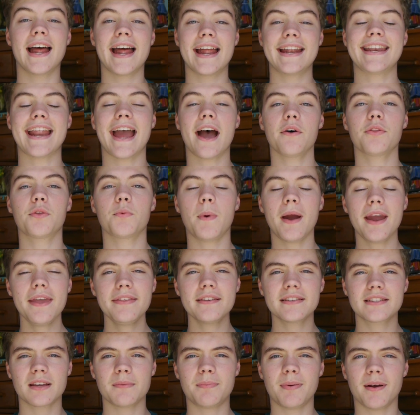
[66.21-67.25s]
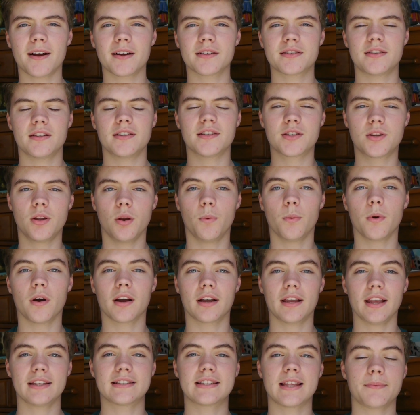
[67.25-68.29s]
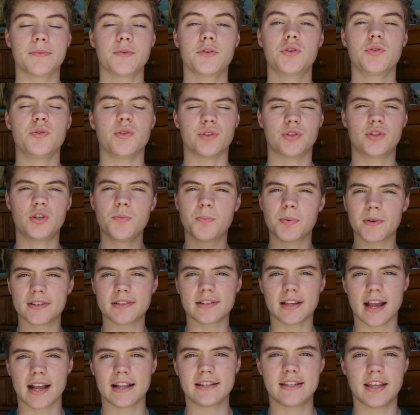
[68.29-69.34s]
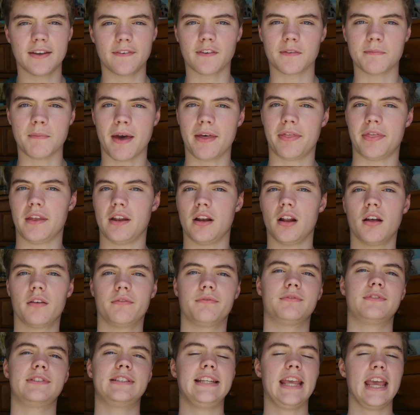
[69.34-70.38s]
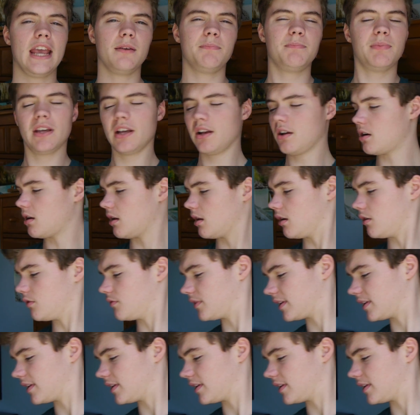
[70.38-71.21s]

Now, the way this comparison is going to work is I'm going to do the super scientific method of taping all of the